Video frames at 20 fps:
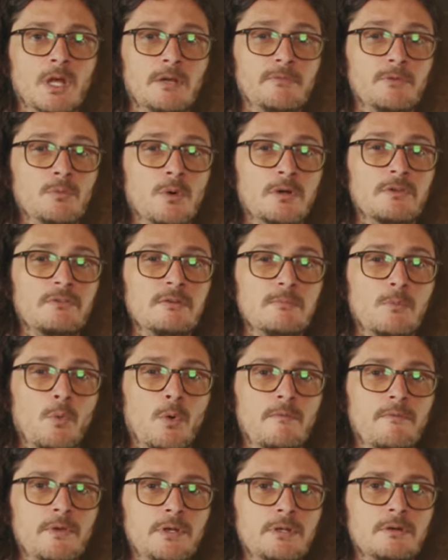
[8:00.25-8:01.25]
And if you want to see
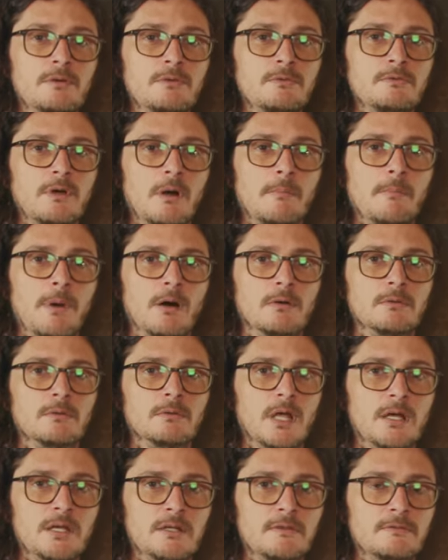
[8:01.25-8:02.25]
more videos about
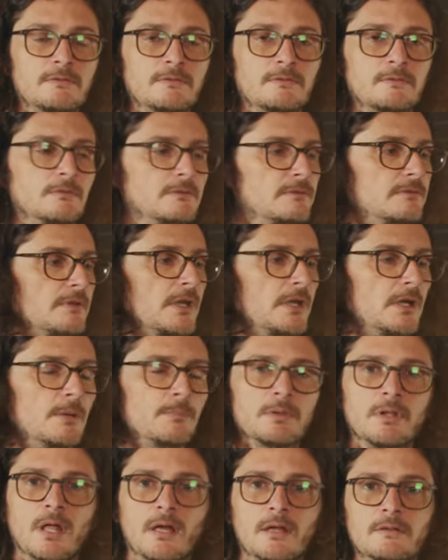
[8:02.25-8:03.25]
lights, setting
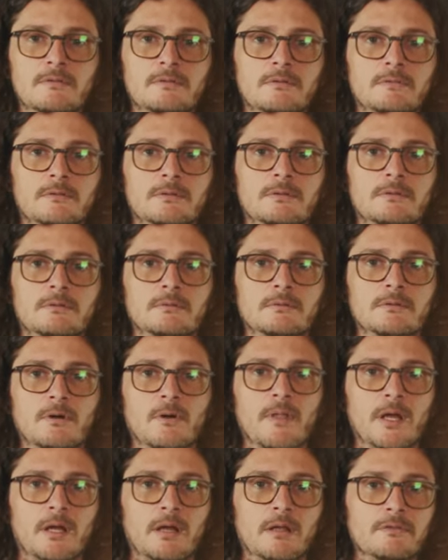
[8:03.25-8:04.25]
up lights and
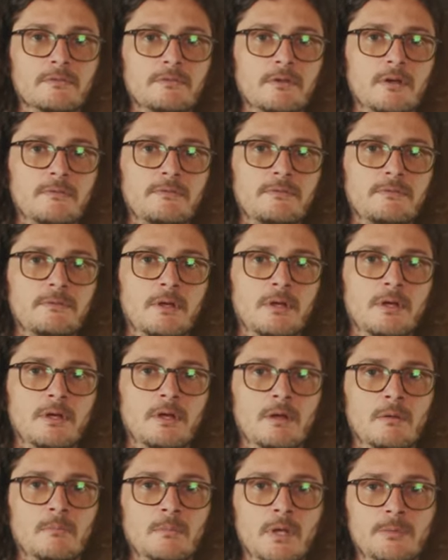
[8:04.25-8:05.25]
all that kind of stuff,
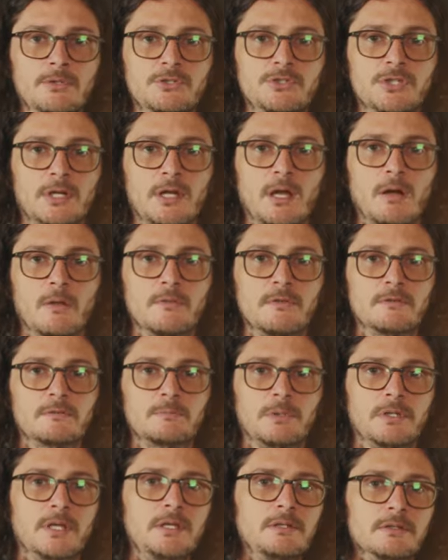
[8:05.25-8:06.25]
maybe check out this
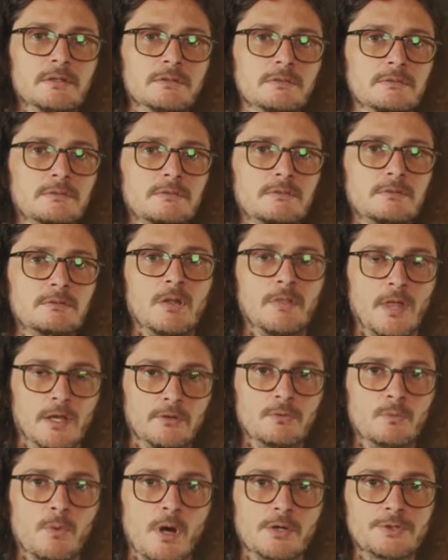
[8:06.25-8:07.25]
playlist.
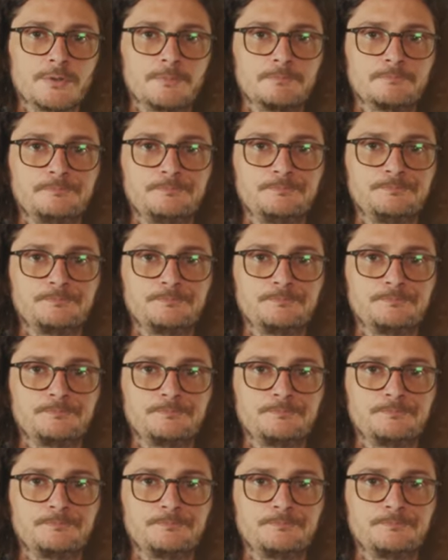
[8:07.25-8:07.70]
Thanks for watching.